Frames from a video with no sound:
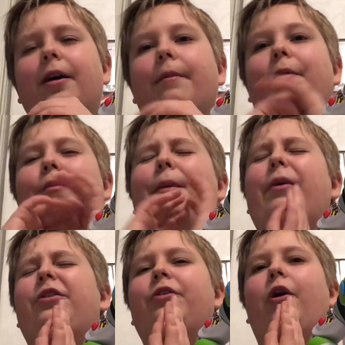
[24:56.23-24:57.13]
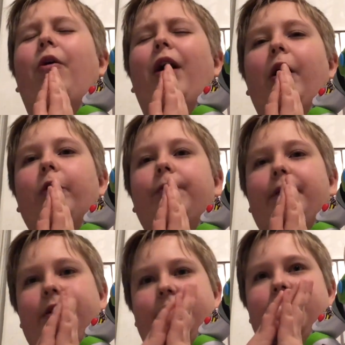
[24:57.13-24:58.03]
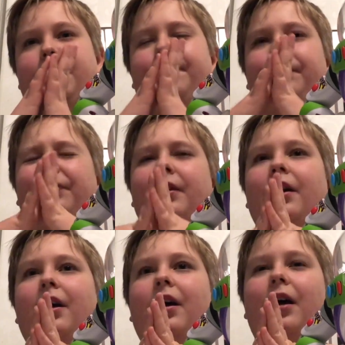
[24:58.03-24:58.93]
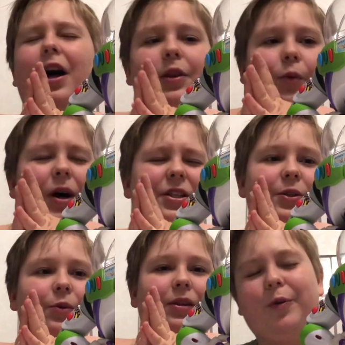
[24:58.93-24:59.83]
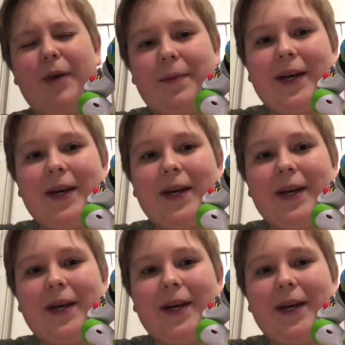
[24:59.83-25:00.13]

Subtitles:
remember to go out, because otherwise you will maybe